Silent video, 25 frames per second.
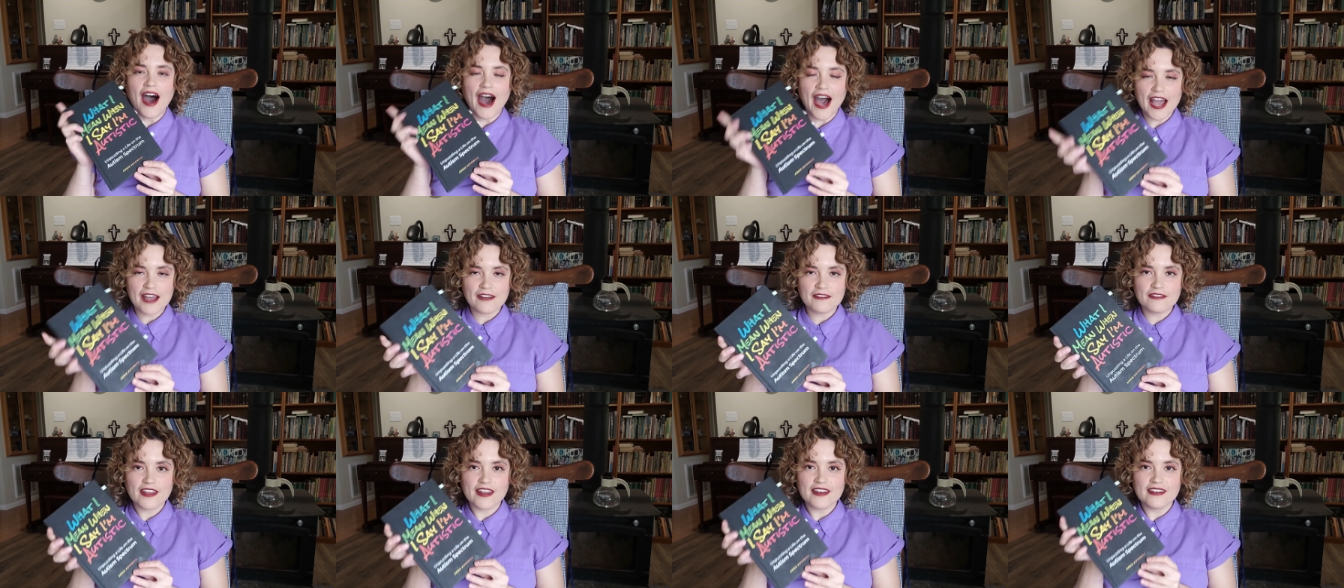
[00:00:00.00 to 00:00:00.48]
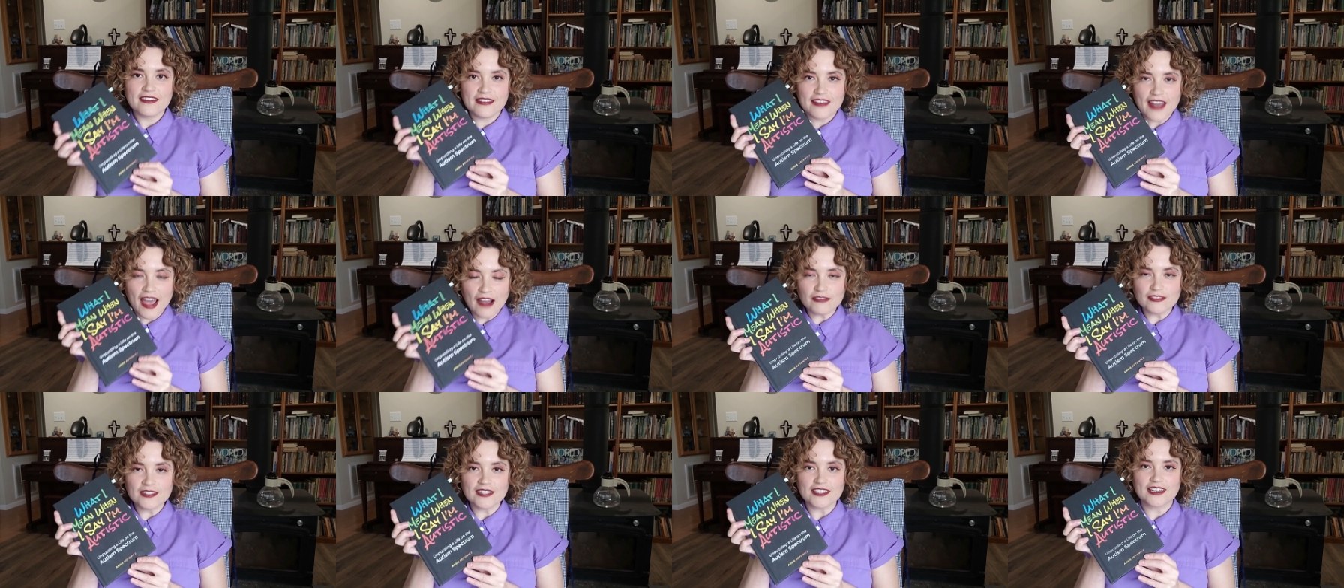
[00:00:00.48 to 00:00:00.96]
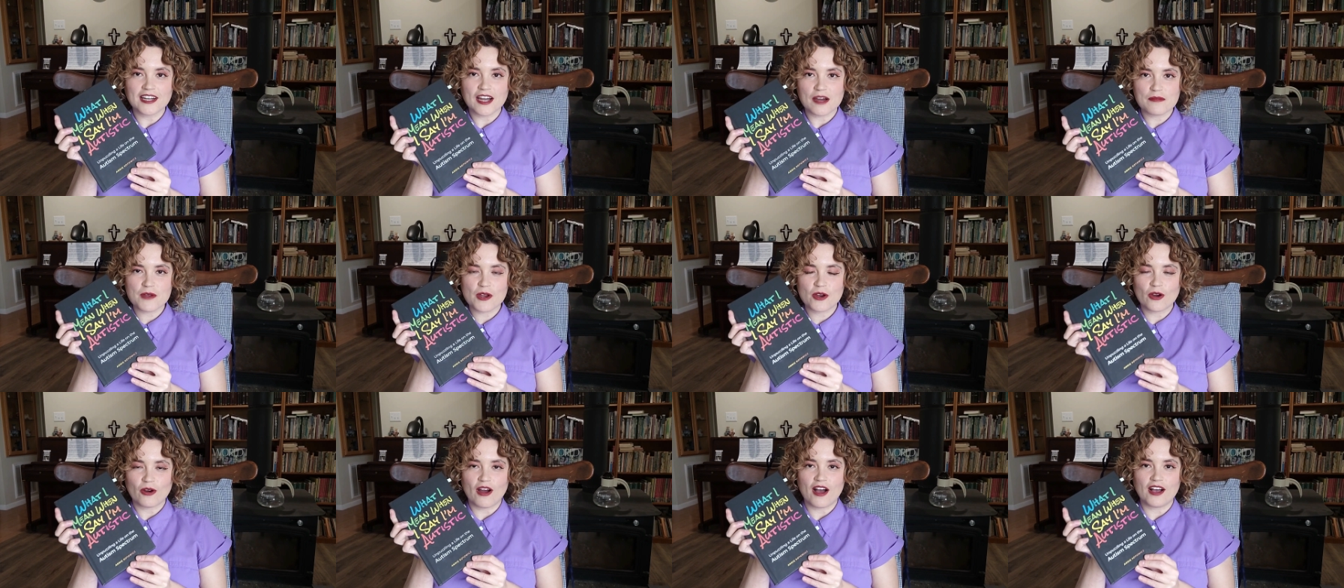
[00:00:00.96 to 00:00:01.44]
I've never
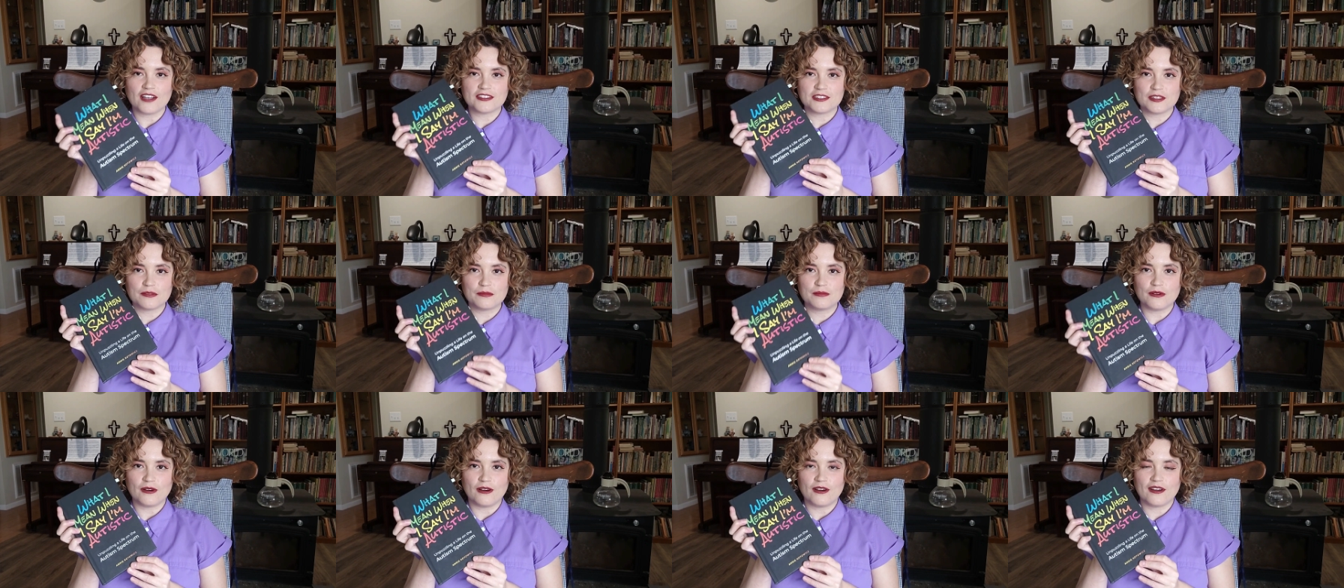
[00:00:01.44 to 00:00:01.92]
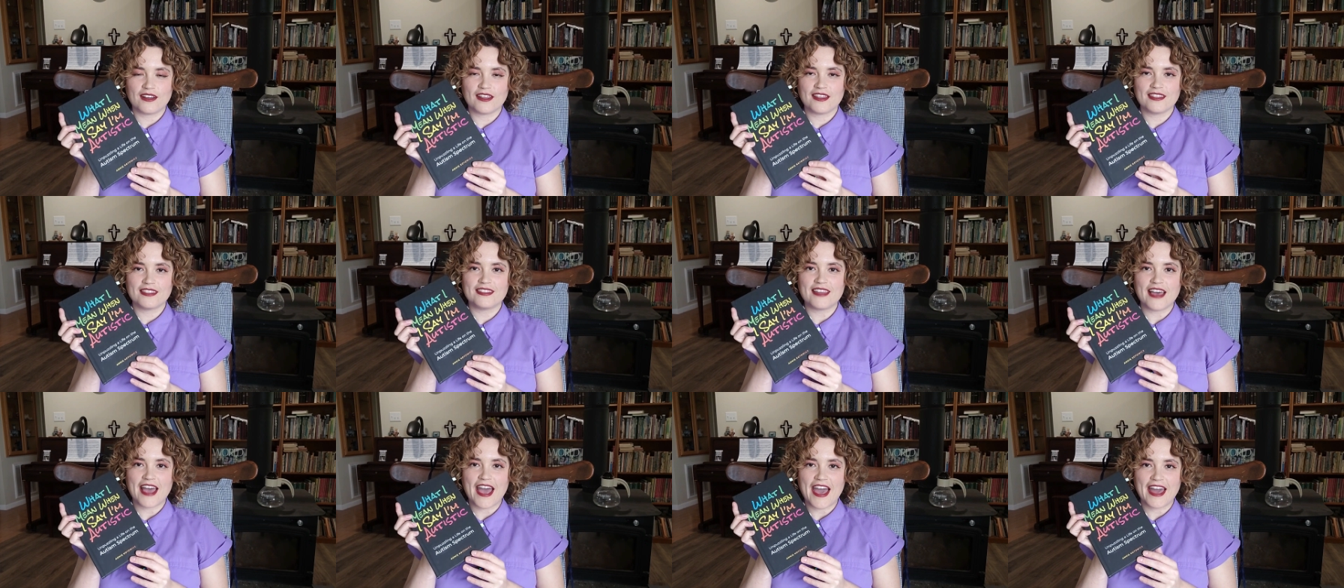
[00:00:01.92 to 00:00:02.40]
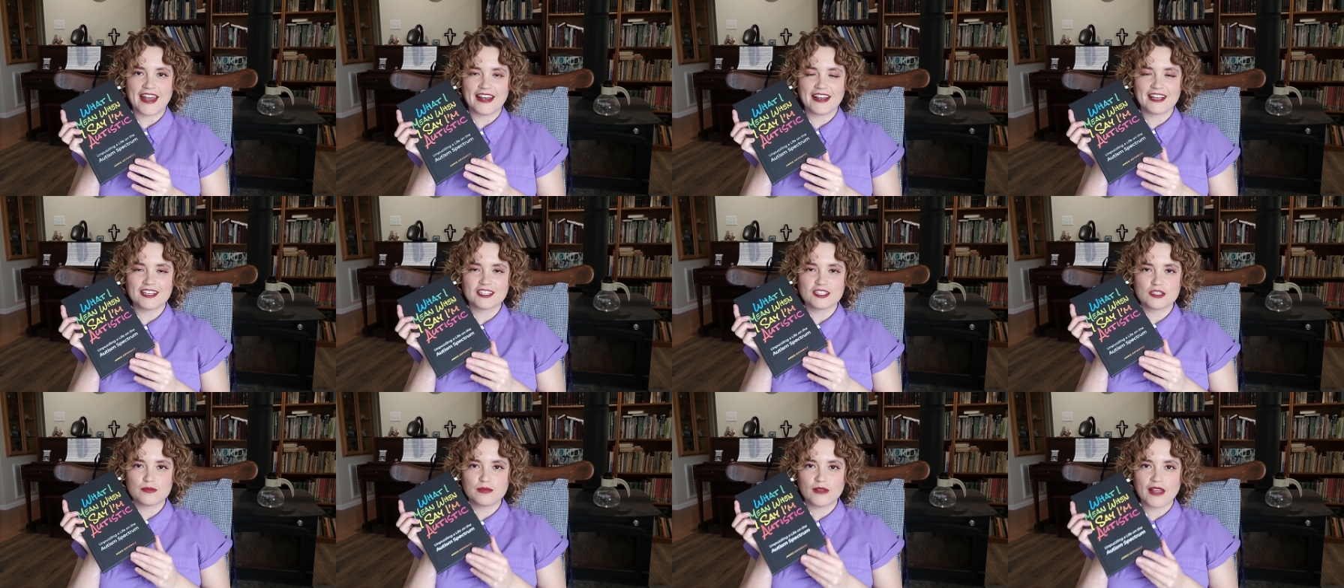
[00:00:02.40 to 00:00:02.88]
come across a book that
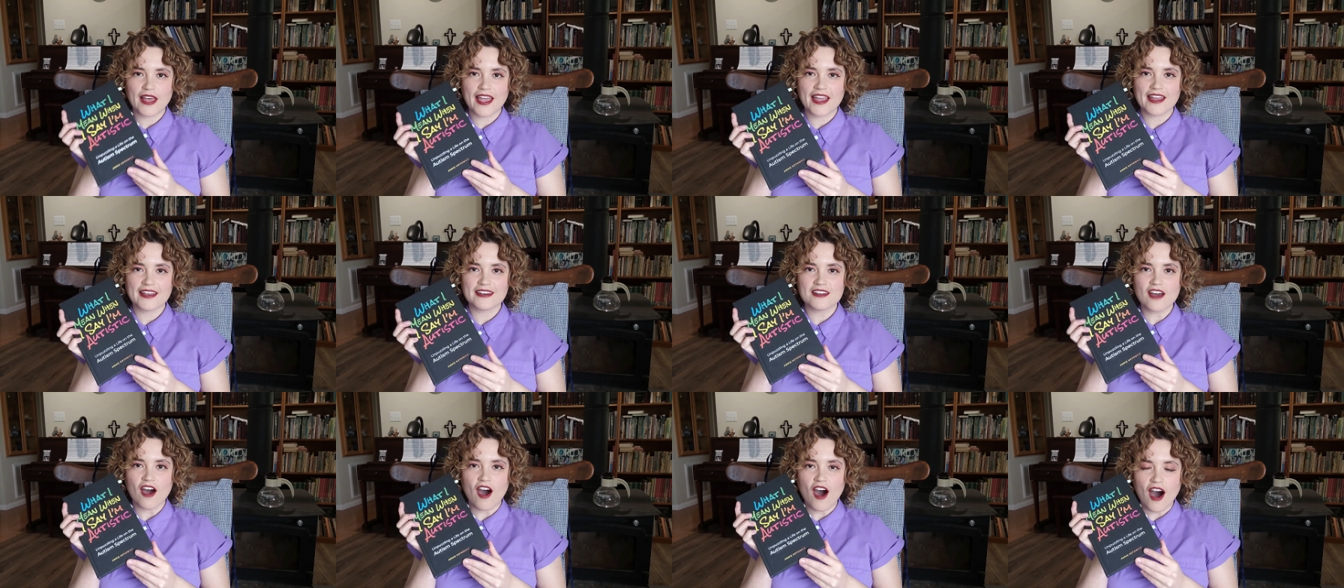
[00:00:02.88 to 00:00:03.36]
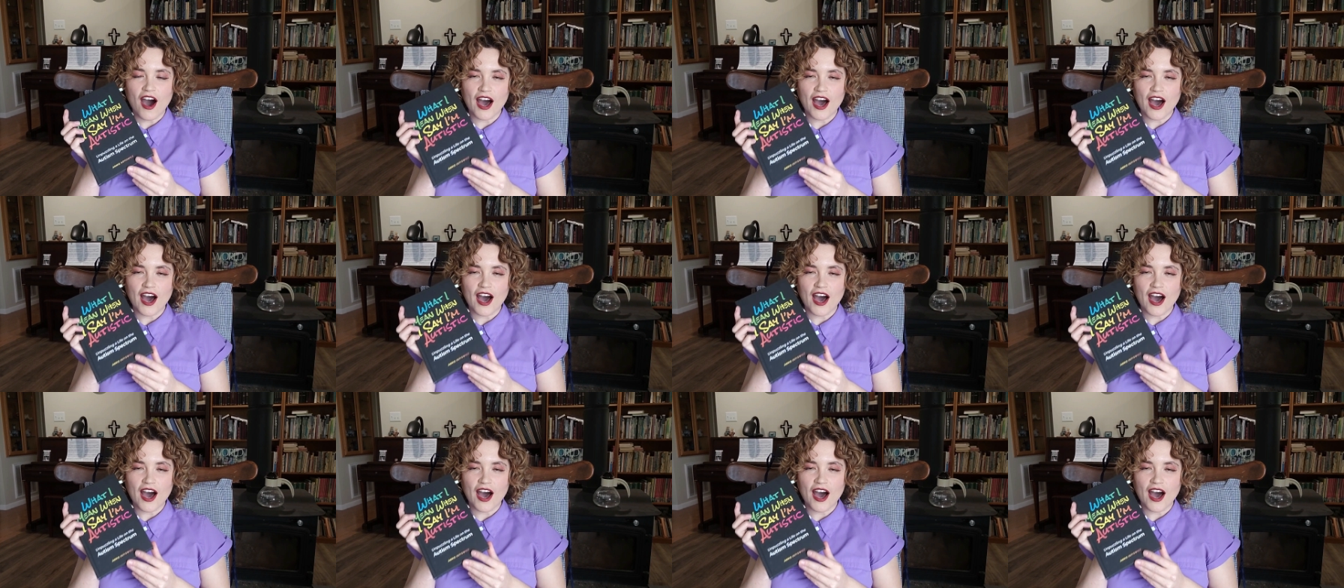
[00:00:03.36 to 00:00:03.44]
explained